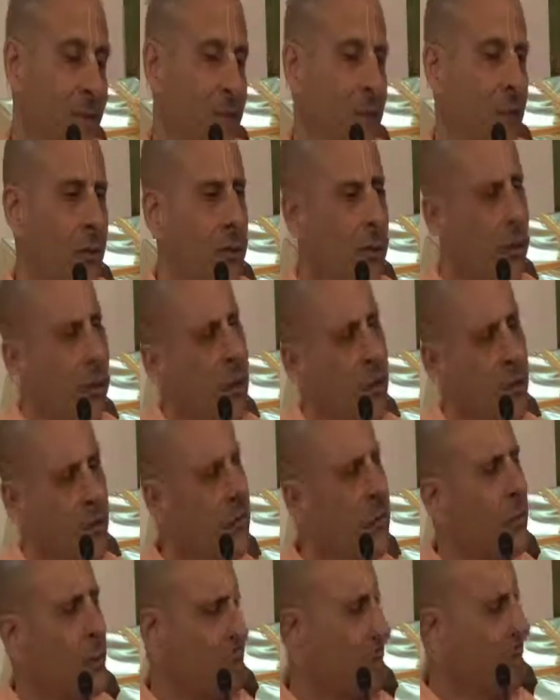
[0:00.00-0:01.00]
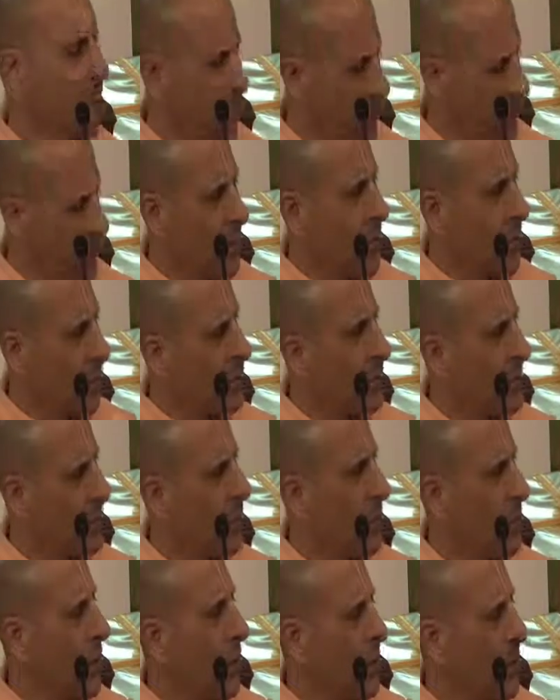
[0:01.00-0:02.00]
Lokanath Goswami said, please
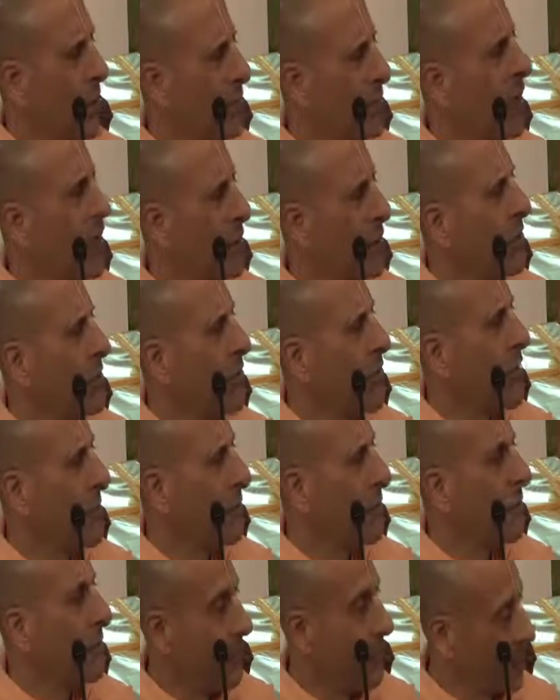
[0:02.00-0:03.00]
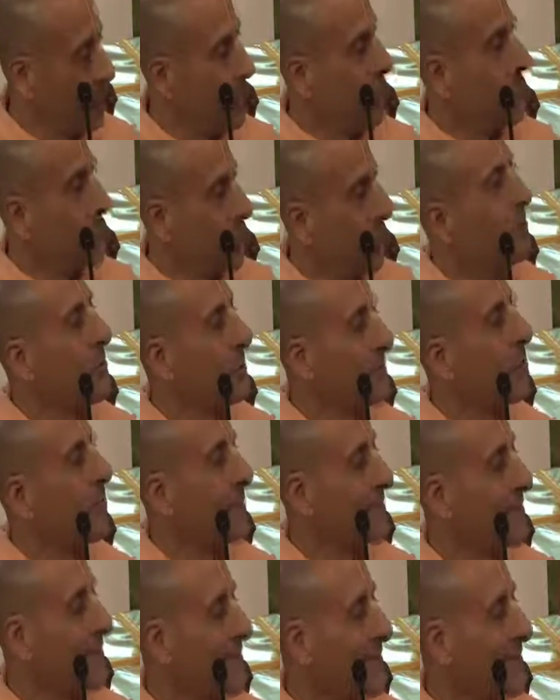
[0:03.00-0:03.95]
tell me about your life. And he told him.